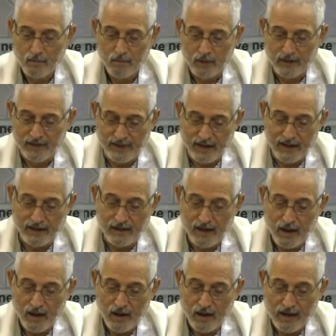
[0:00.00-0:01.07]
But
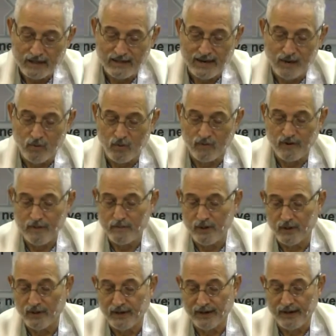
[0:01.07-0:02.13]
then, as they were
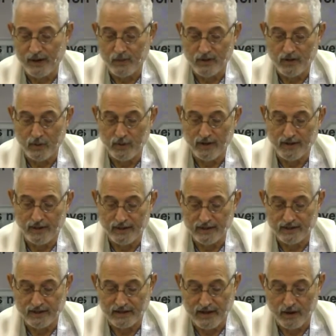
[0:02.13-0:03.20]
rebuilding and they were doing the
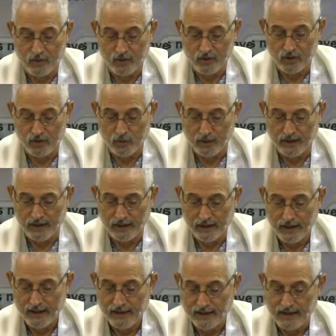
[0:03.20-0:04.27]
things that they were
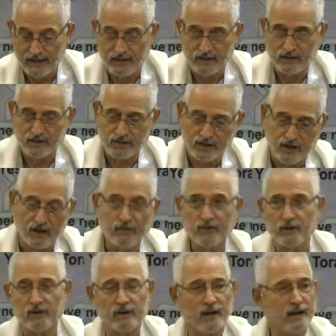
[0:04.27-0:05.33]
doing, they
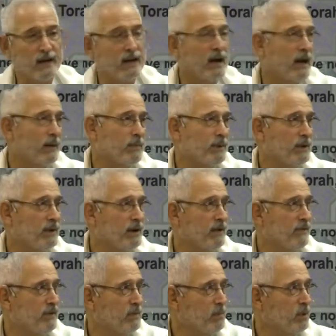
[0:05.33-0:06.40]
discovered a copy
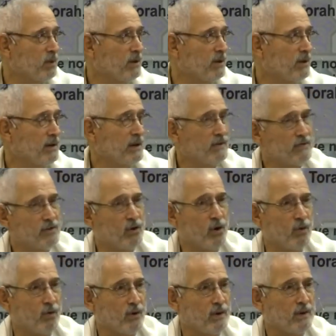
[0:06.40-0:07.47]
of the book of
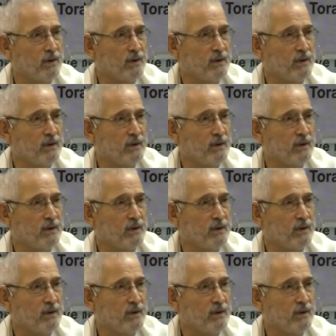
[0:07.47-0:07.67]
Torah.